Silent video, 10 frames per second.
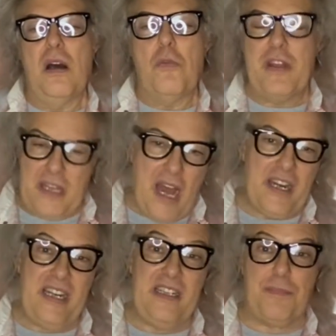We kind
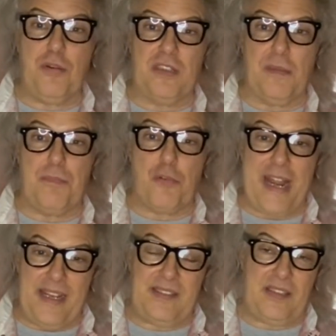of need to put the
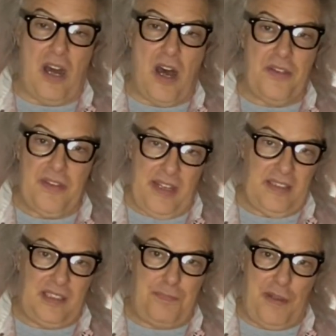brakes on
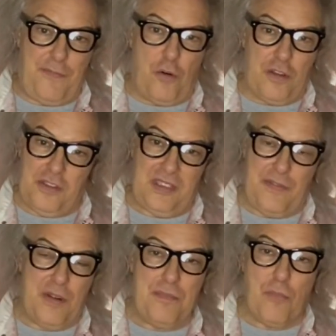this before there's
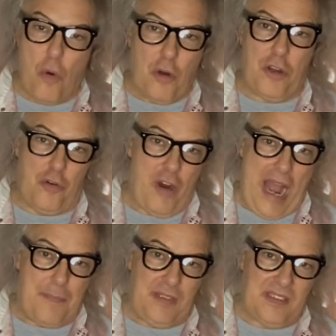even more
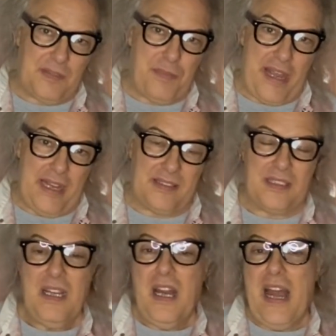crap in
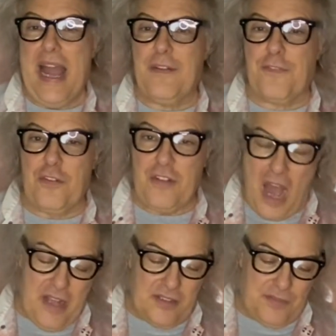space and for
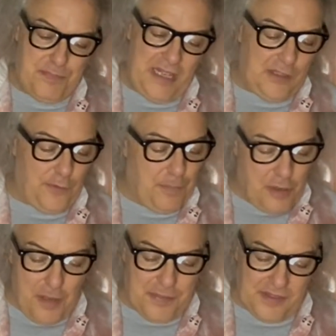not peaceful
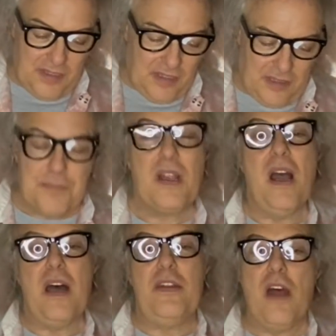purposes.
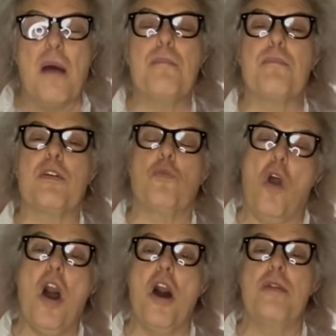Number
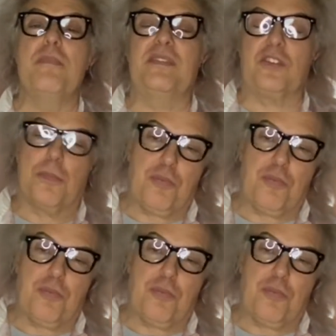one, Mr.